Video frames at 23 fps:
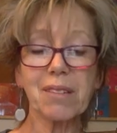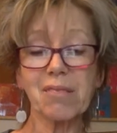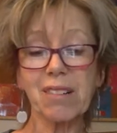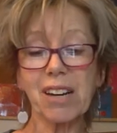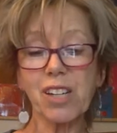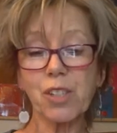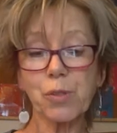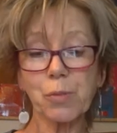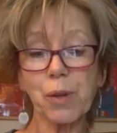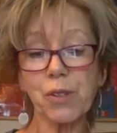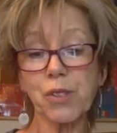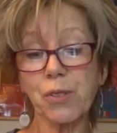
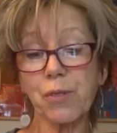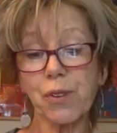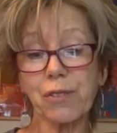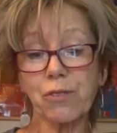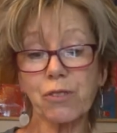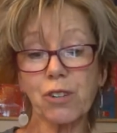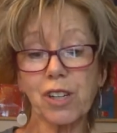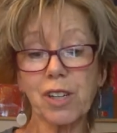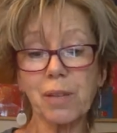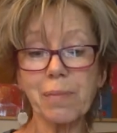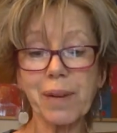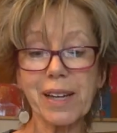I suppose if I've
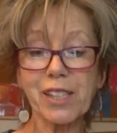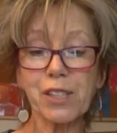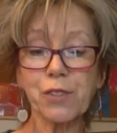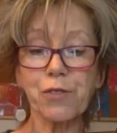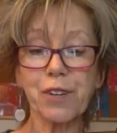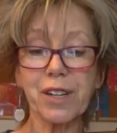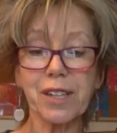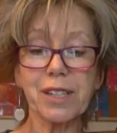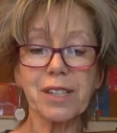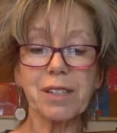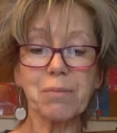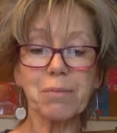got a best
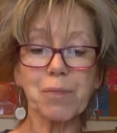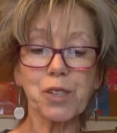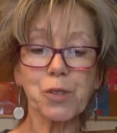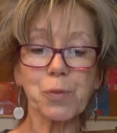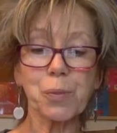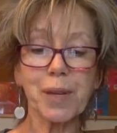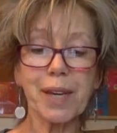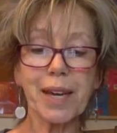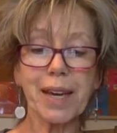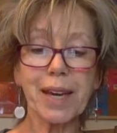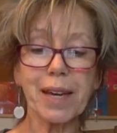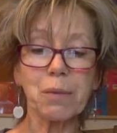friend, it must
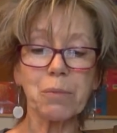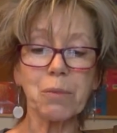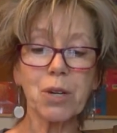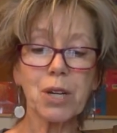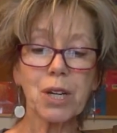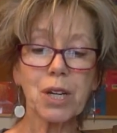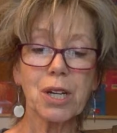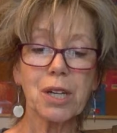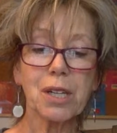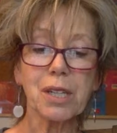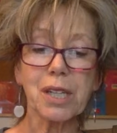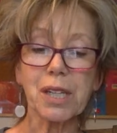be him,
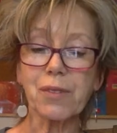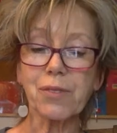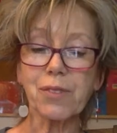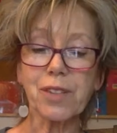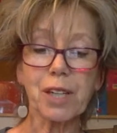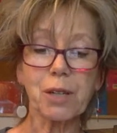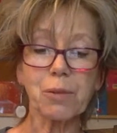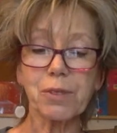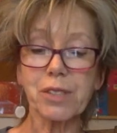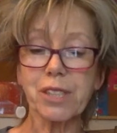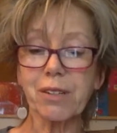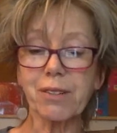even
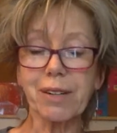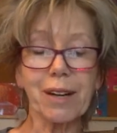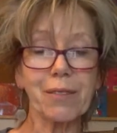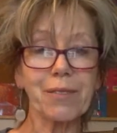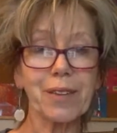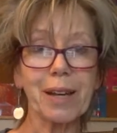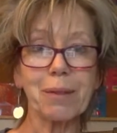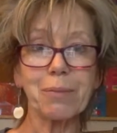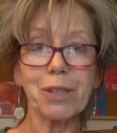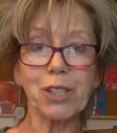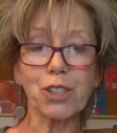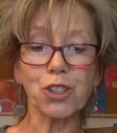though we don't have
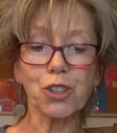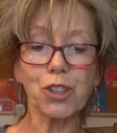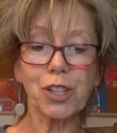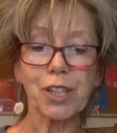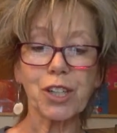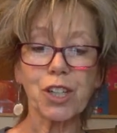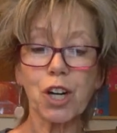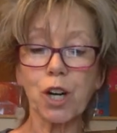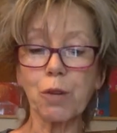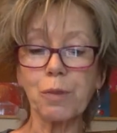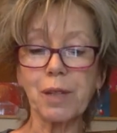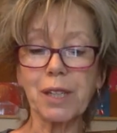that much
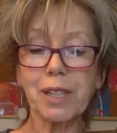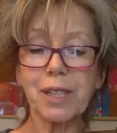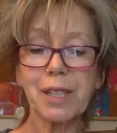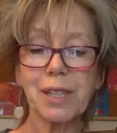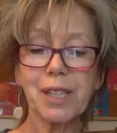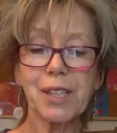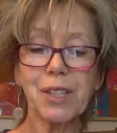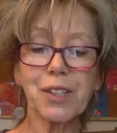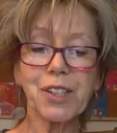in common.